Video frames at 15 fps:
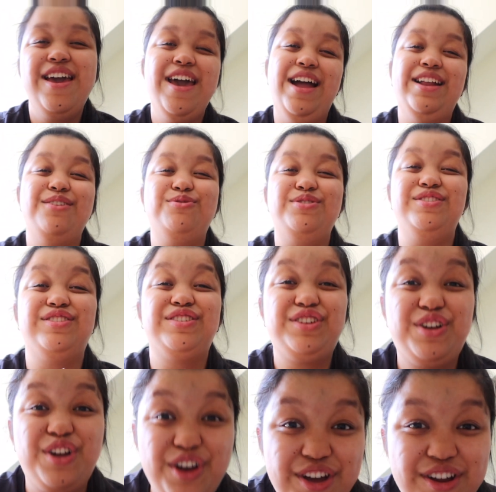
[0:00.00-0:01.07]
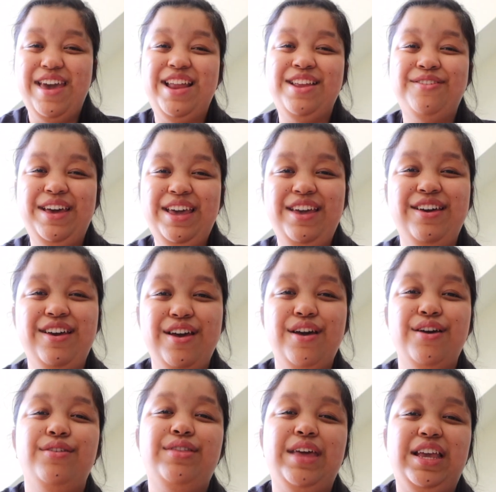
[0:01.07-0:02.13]
and it was good. Anyway,
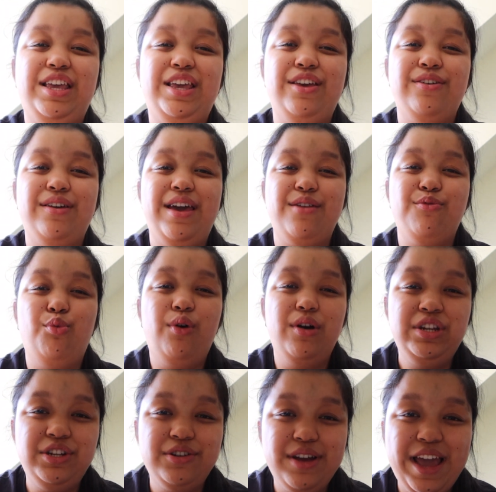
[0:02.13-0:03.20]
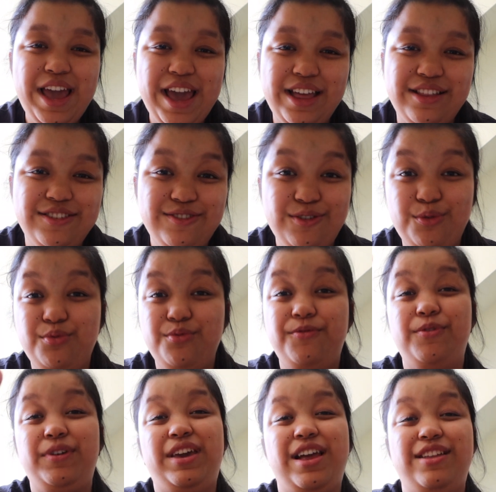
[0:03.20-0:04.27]
thank you, and wash your hands. Don't
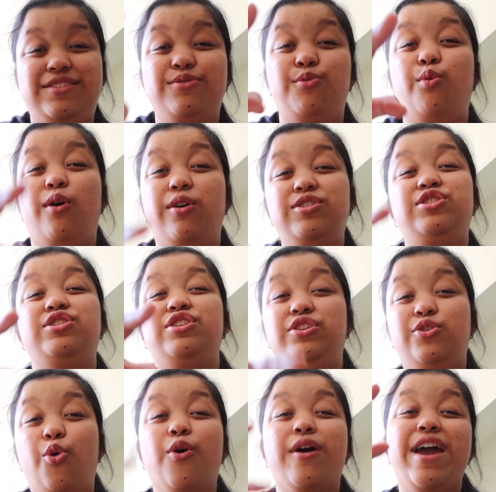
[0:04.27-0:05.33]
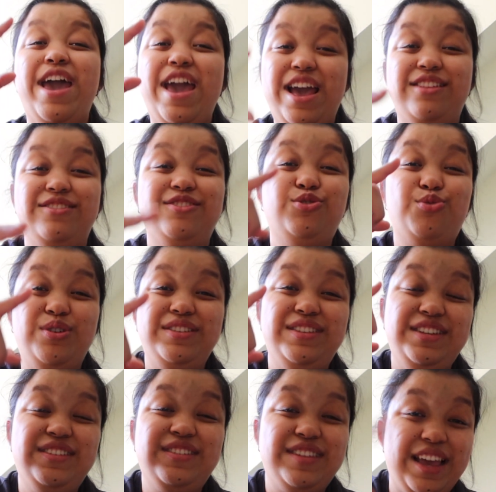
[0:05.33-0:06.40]
forget to wash your hands.
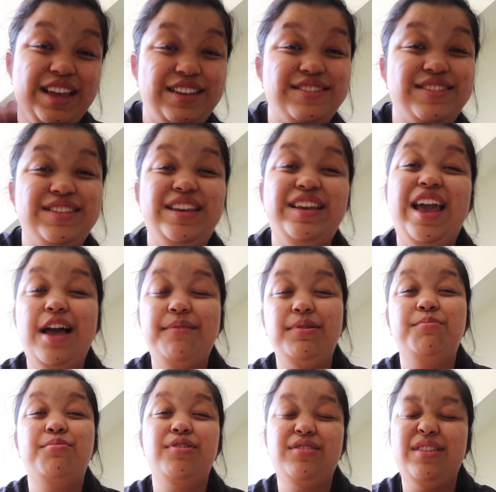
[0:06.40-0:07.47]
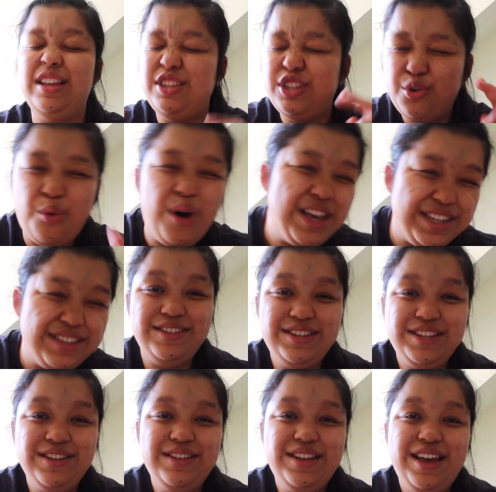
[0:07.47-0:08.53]
20 seconds. Sing happy birthday twice.
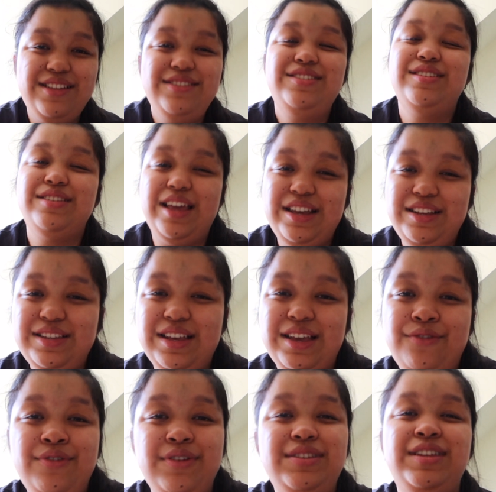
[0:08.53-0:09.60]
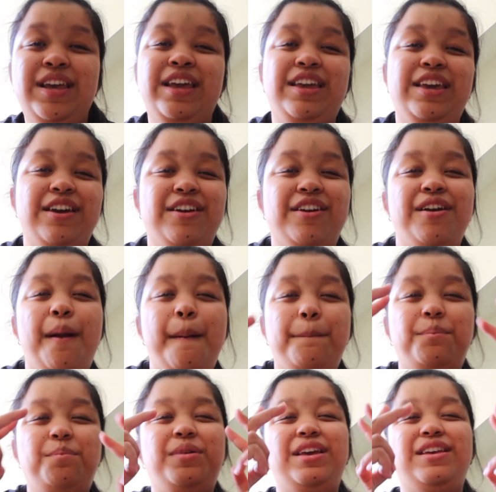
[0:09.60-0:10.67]
Until then, stay safe, take care,
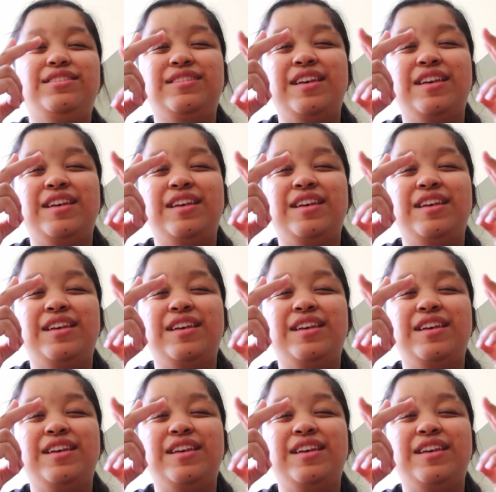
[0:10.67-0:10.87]
peace